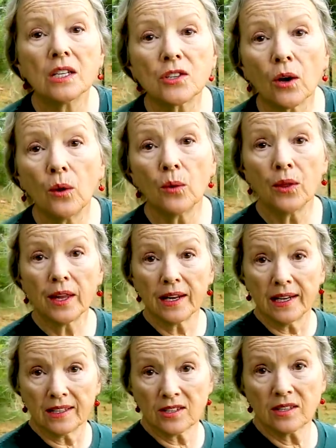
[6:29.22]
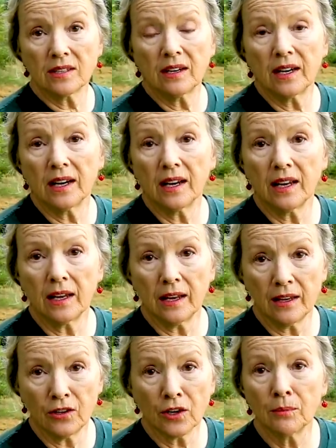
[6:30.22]
so that it's
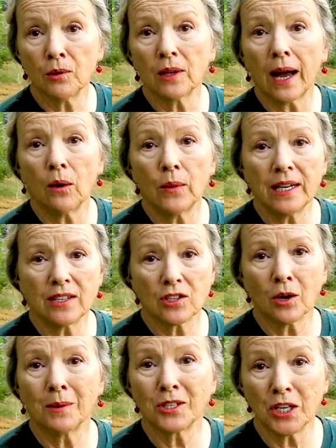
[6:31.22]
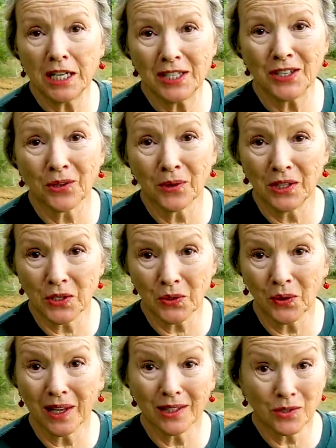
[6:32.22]
you can pull out weeds so much easier when the
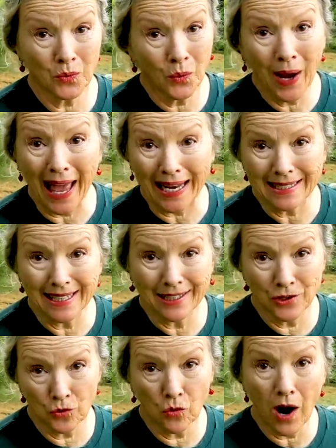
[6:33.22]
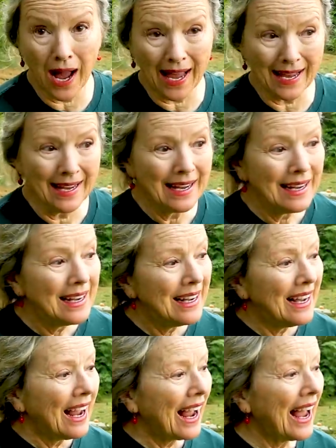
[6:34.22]
soil is wet than dry.
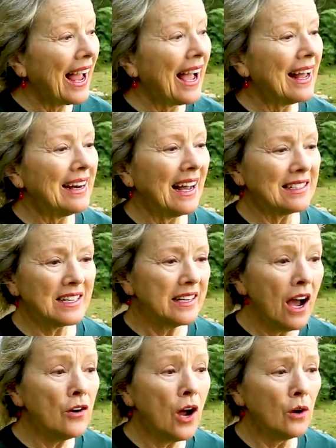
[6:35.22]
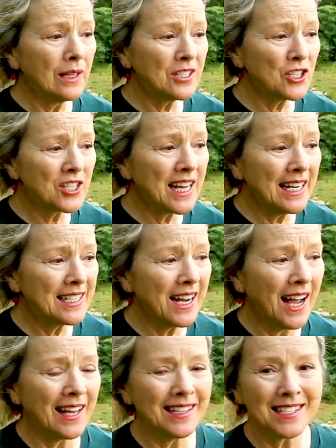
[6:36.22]
And I said, no, no, let's just get it
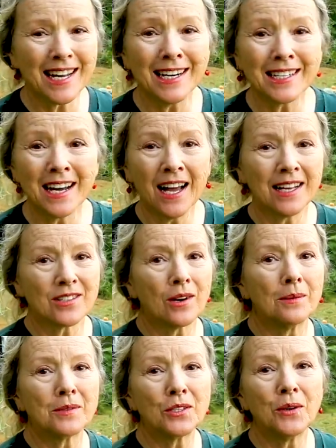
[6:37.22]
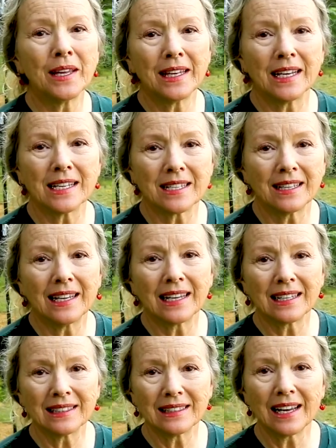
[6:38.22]
done. Let's get it done. So I'm doing this. And
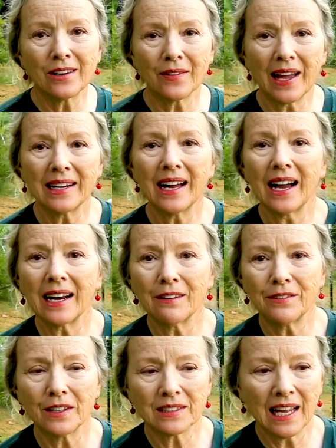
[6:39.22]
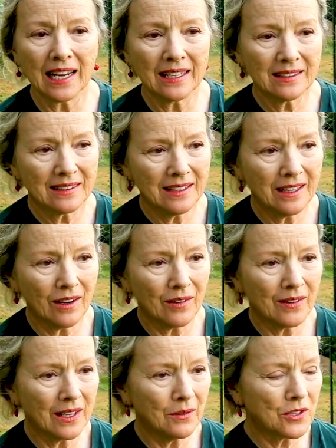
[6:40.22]
then later that night, I felt like, you
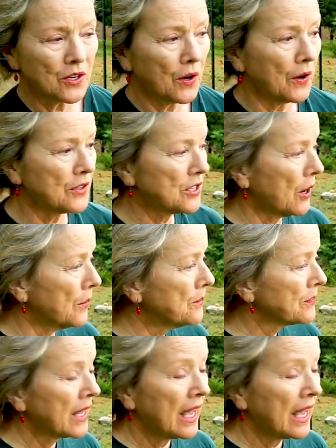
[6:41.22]
know, it was hurt. So,